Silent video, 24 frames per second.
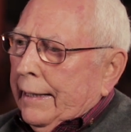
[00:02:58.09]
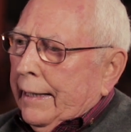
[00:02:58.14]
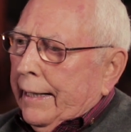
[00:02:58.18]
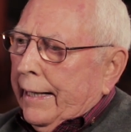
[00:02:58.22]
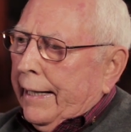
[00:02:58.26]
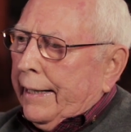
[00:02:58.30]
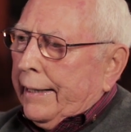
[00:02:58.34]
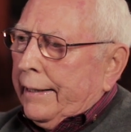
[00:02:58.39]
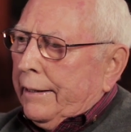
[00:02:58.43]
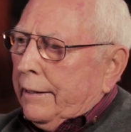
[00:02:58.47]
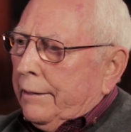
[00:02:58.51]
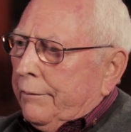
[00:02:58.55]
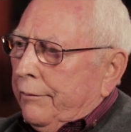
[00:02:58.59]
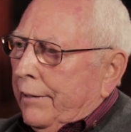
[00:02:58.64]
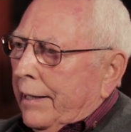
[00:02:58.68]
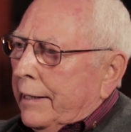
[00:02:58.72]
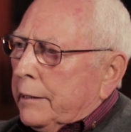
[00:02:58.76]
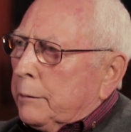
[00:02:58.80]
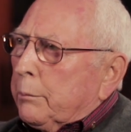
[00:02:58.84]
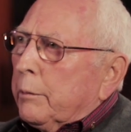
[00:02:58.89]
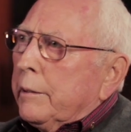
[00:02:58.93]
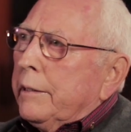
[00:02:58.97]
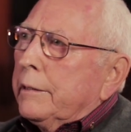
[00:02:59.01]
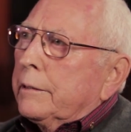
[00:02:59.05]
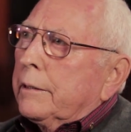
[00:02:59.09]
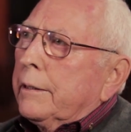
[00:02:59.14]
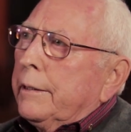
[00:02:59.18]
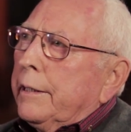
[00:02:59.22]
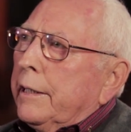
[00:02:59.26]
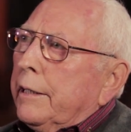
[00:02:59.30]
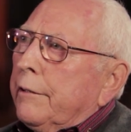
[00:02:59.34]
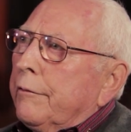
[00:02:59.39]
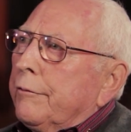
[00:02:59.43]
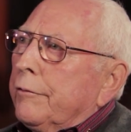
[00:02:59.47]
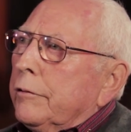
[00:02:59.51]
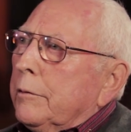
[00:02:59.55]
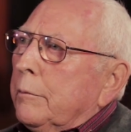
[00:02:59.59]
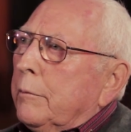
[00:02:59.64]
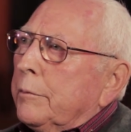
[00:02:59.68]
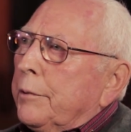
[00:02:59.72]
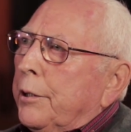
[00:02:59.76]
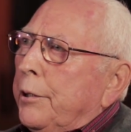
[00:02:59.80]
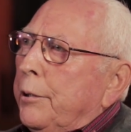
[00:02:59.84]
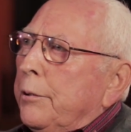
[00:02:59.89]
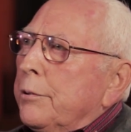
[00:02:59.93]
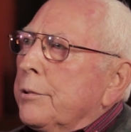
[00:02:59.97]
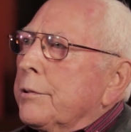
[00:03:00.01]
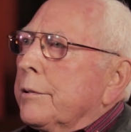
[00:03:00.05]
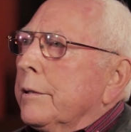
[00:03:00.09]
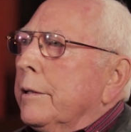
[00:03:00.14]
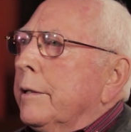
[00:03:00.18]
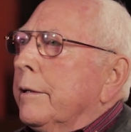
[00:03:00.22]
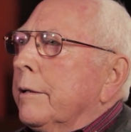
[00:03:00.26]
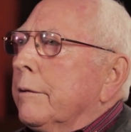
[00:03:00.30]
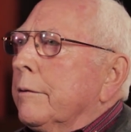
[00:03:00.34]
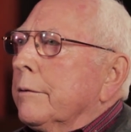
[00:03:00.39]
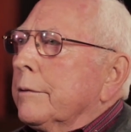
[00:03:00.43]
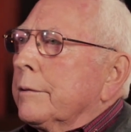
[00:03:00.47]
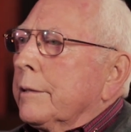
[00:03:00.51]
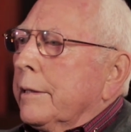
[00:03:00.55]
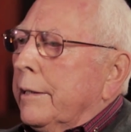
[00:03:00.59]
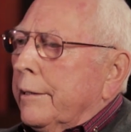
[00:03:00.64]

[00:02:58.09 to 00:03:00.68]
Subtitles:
Had a vice president from Houston that was